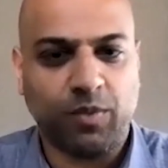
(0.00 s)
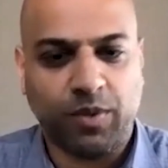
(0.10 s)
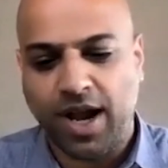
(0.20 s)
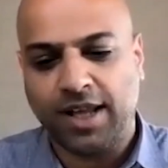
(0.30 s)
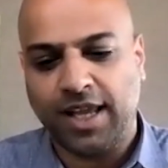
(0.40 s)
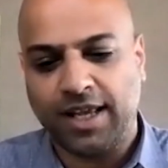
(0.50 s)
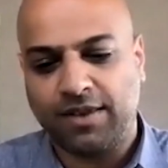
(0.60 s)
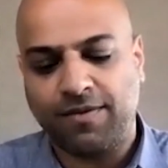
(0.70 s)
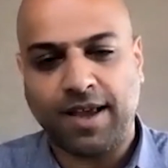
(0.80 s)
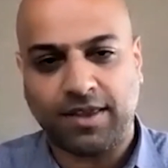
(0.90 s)
We highlight the
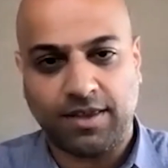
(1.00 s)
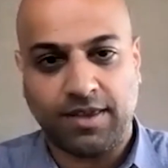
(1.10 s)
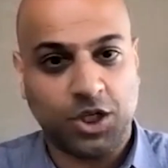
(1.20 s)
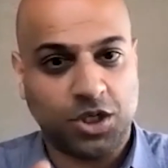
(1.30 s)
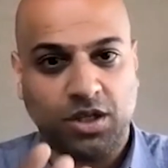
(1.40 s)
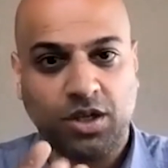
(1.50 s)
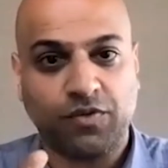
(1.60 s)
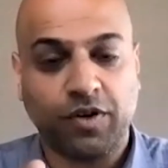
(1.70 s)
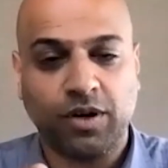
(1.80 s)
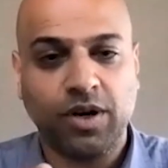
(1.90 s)
fact that they should look
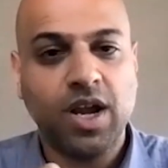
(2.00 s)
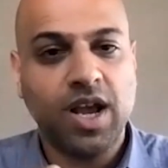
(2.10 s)
for